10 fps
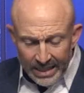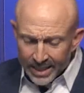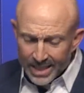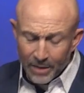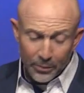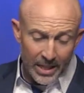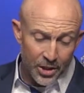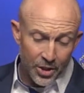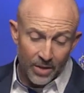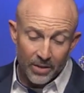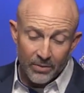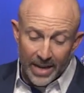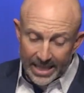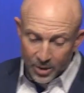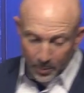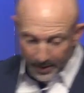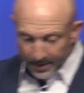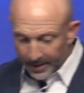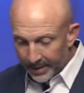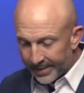a definition of advancement.
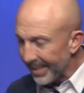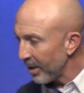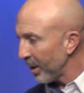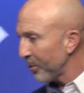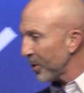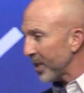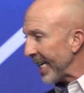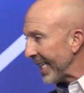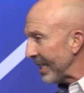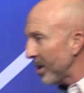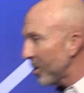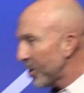Now, if you're taking notes,